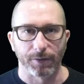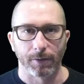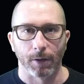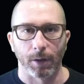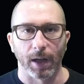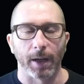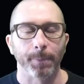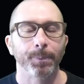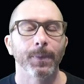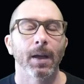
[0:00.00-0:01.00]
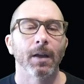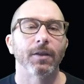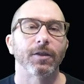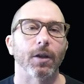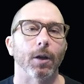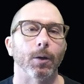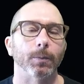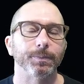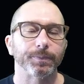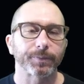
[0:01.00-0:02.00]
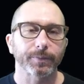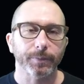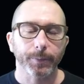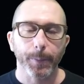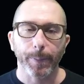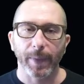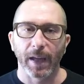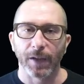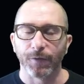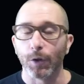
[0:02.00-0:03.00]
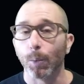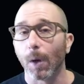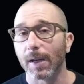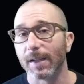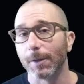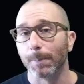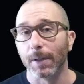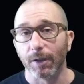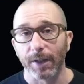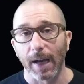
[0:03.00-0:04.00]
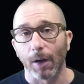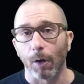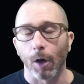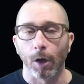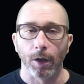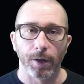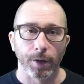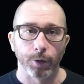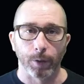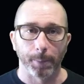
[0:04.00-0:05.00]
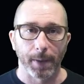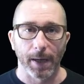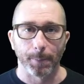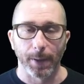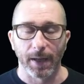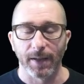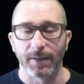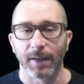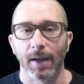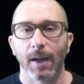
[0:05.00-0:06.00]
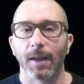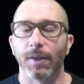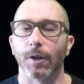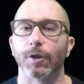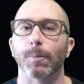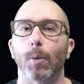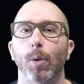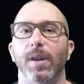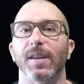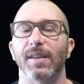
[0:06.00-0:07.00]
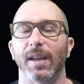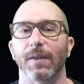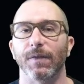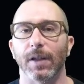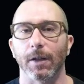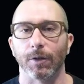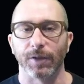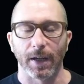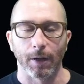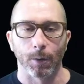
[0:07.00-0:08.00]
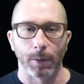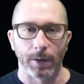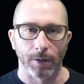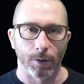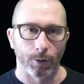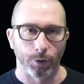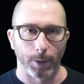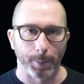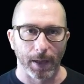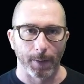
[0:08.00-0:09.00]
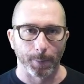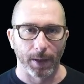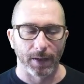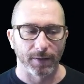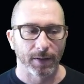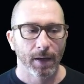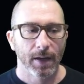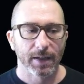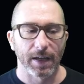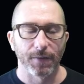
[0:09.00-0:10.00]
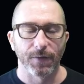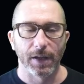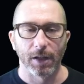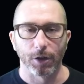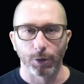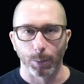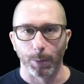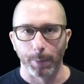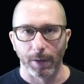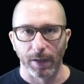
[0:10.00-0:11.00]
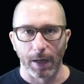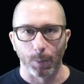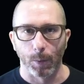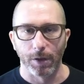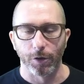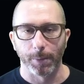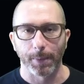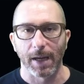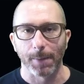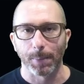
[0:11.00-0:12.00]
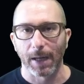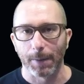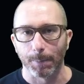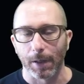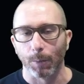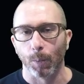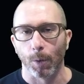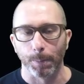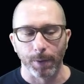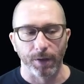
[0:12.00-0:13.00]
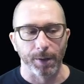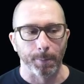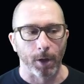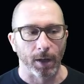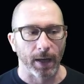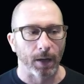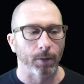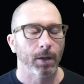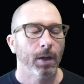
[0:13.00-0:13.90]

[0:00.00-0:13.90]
Okay. So if you wanted to build out all of the drip campaigns, there's more than 10 videos that go into those drip campaigns. 10 videos will build out one drip campaign, but it won't build them all out.